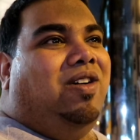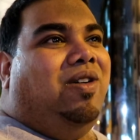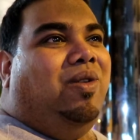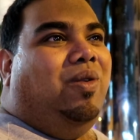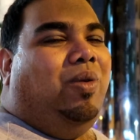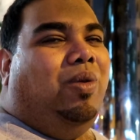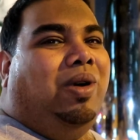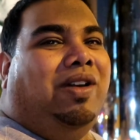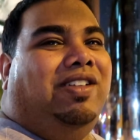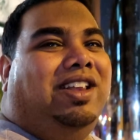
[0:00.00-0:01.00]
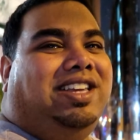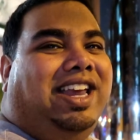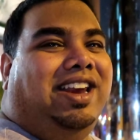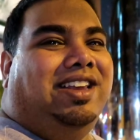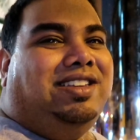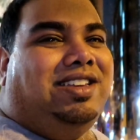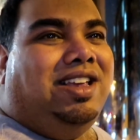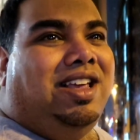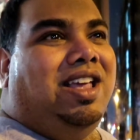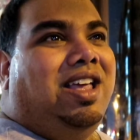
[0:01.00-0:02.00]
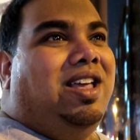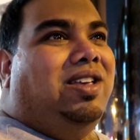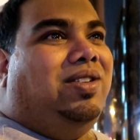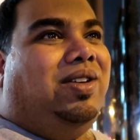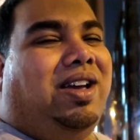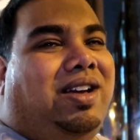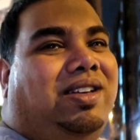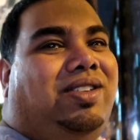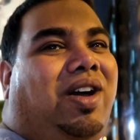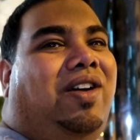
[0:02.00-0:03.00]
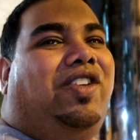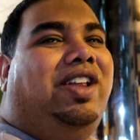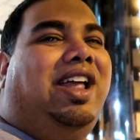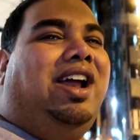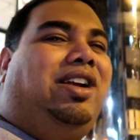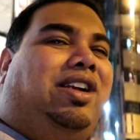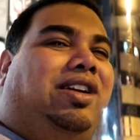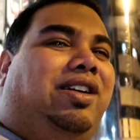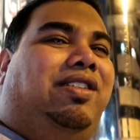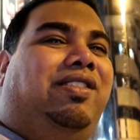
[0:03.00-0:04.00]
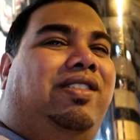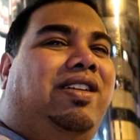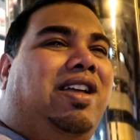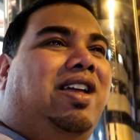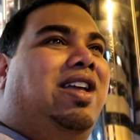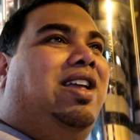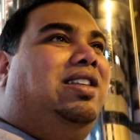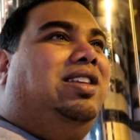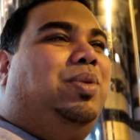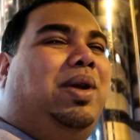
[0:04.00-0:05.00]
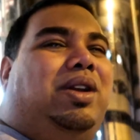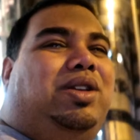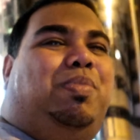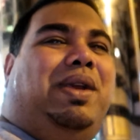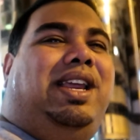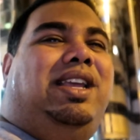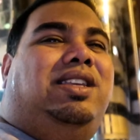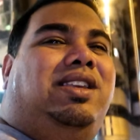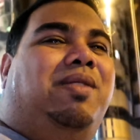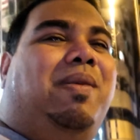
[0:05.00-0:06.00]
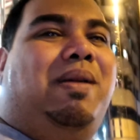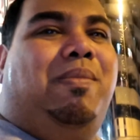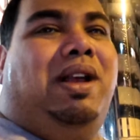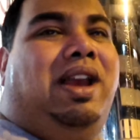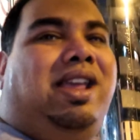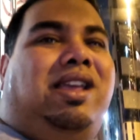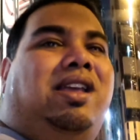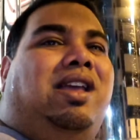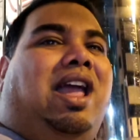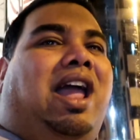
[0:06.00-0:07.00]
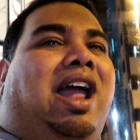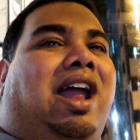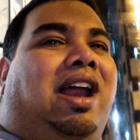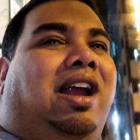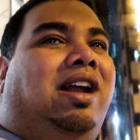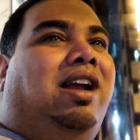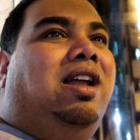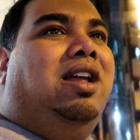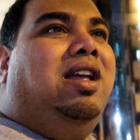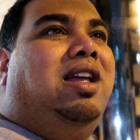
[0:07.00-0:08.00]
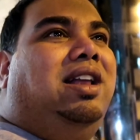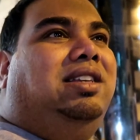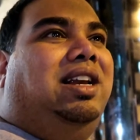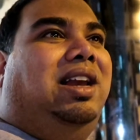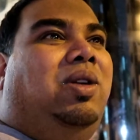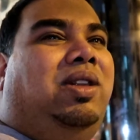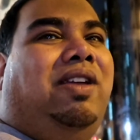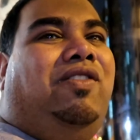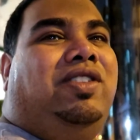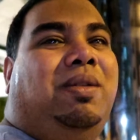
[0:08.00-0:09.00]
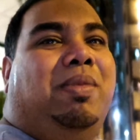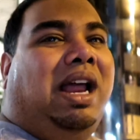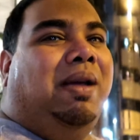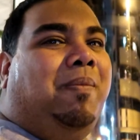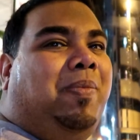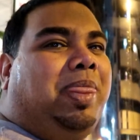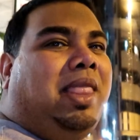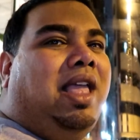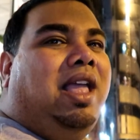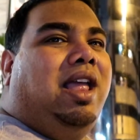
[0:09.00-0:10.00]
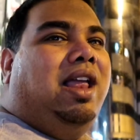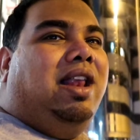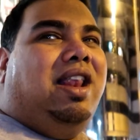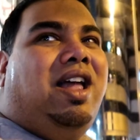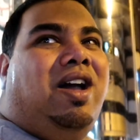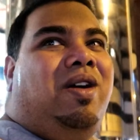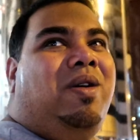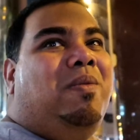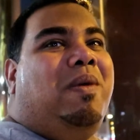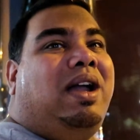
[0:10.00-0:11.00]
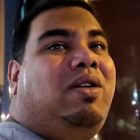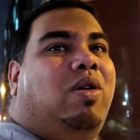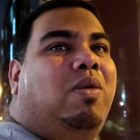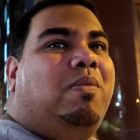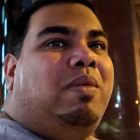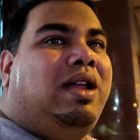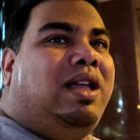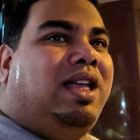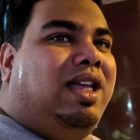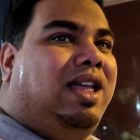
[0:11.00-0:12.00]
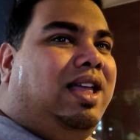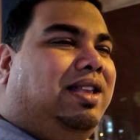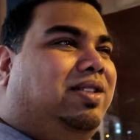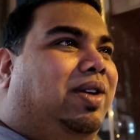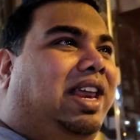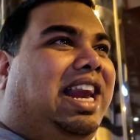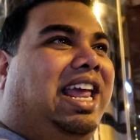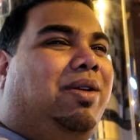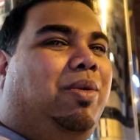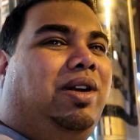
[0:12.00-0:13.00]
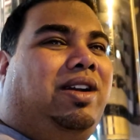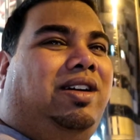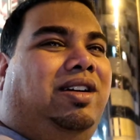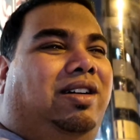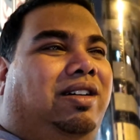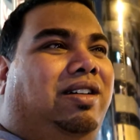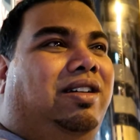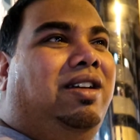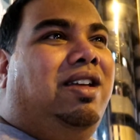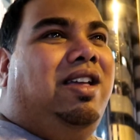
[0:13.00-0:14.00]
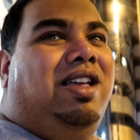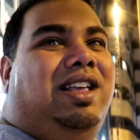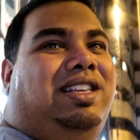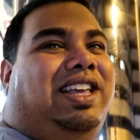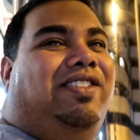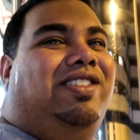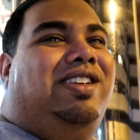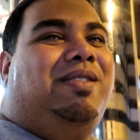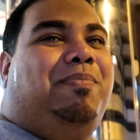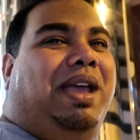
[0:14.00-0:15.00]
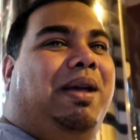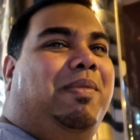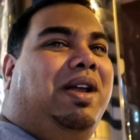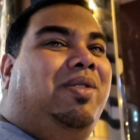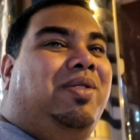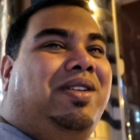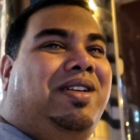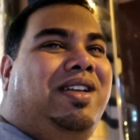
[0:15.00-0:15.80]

or whatever the scene is. So yeah, so after that just went to Spinny's near my building and chilled out there for some time. Now back home. It's only like what 7 PM now.